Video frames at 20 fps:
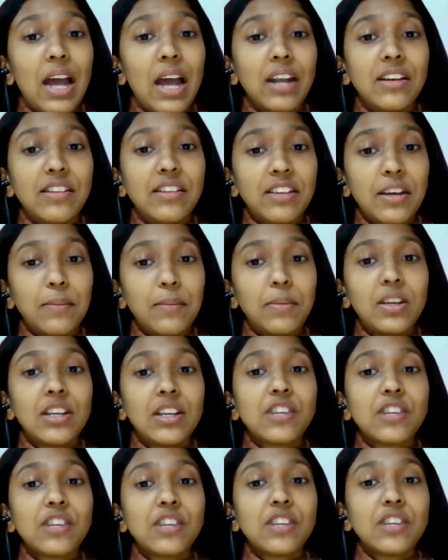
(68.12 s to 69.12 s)
at DME
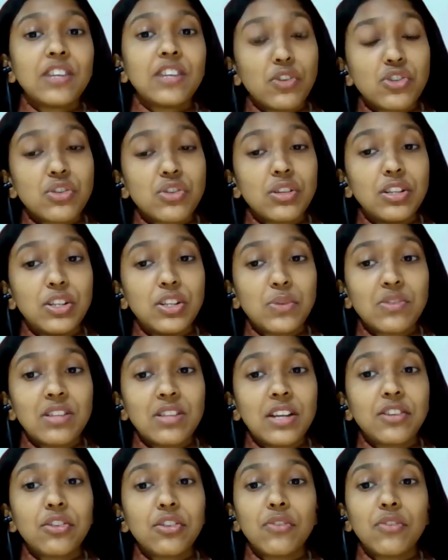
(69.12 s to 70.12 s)
is the official
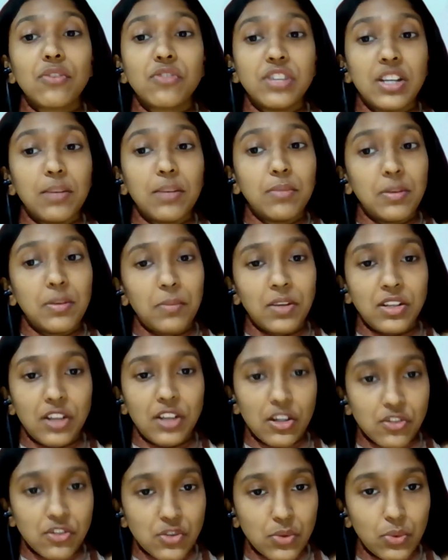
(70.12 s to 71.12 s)
newsletter of DME
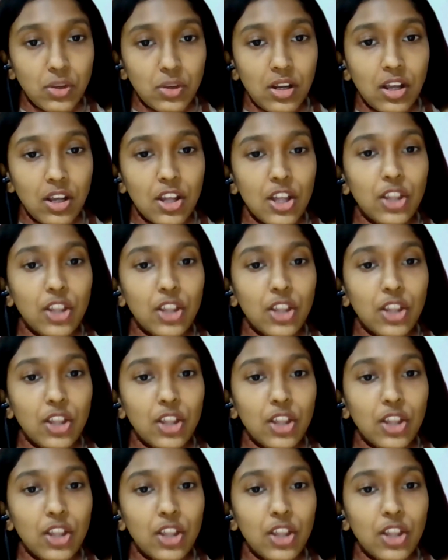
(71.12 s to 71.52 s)
Media School.